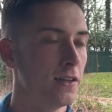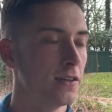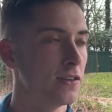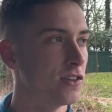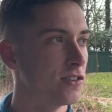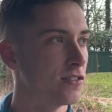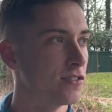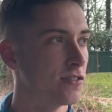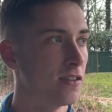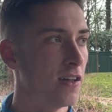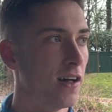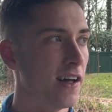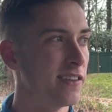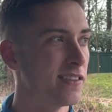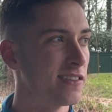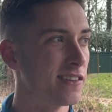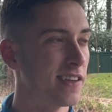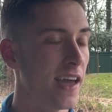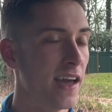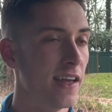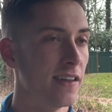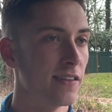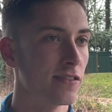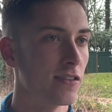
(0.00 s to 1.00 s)
Just like to
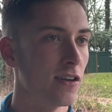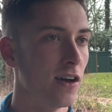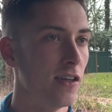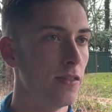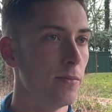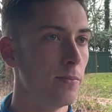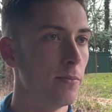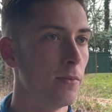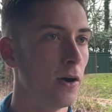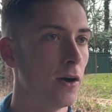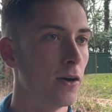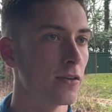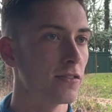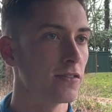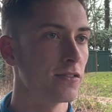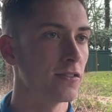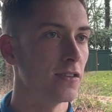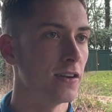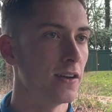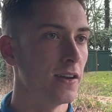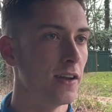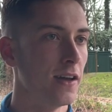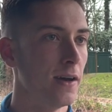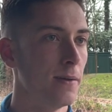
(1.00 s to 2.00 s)
get inside the box
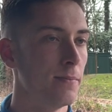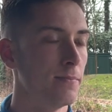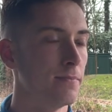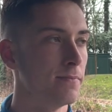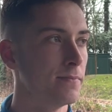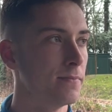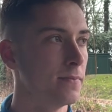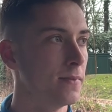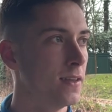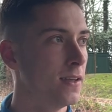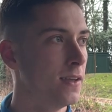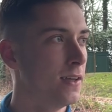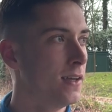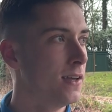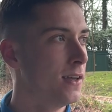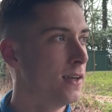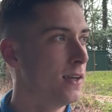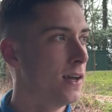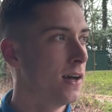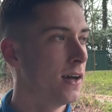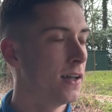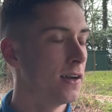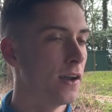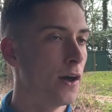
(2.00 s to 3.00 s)
and
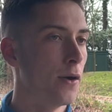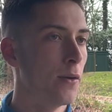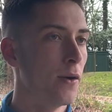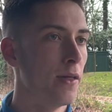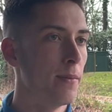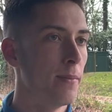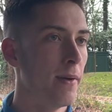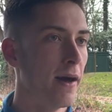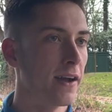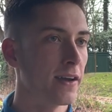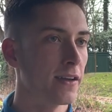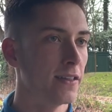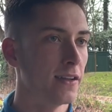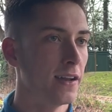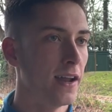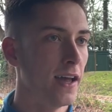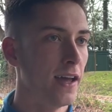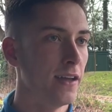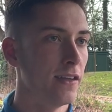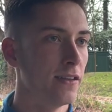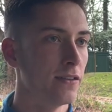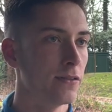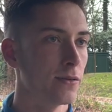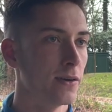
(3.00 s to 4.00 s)
know where the back of the
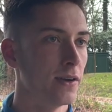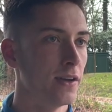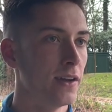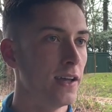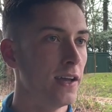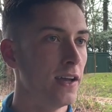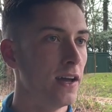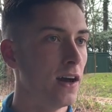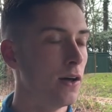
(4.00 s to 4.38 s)
net is, really.